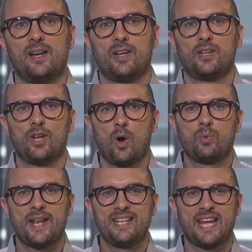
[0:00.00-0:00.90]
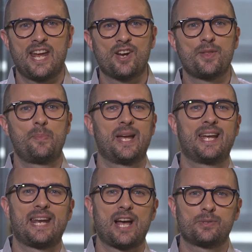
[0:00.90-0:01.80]
Y'all ready to hear the big
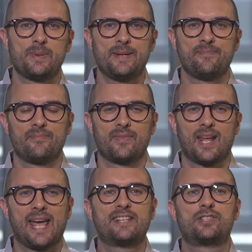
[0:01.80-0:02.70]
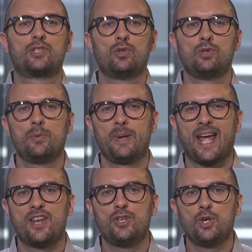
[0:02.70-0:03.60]
announcement? It's soon to be a
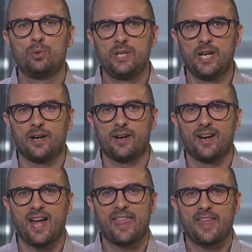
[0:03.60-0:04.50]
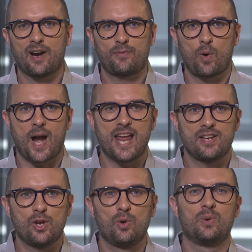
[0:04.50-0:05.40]
new year, and therefore a
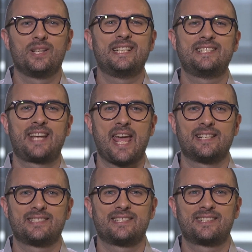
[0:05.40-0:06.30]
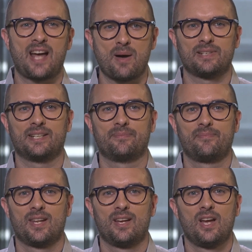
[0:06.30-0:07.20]
new release cadence is coming.
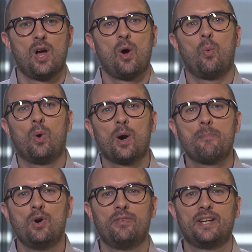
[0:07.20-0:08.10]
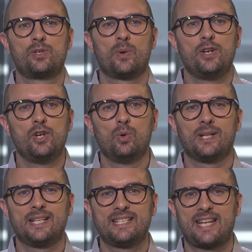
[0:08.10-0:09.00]
We're moving to a new
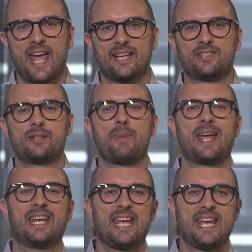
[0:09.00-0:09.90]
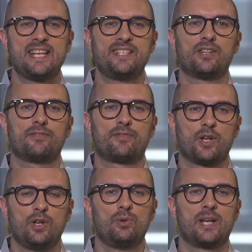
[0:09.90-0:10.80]
release cadence to make it easier for
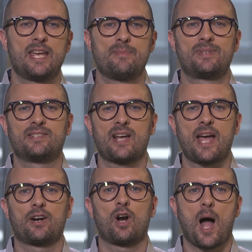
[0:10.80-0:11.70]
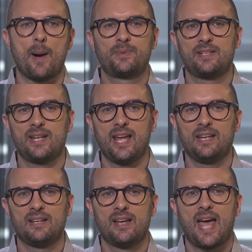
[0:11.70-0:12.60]
you to keep Designer up to date
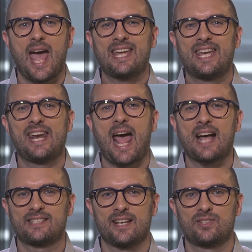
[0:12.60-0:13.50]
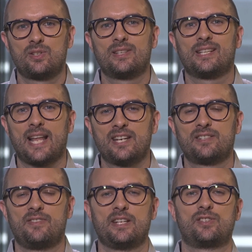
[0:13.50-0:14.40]
and get access to the latest
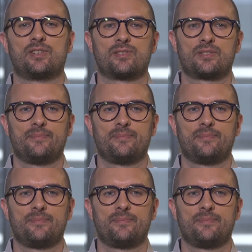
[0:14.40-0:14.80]
features.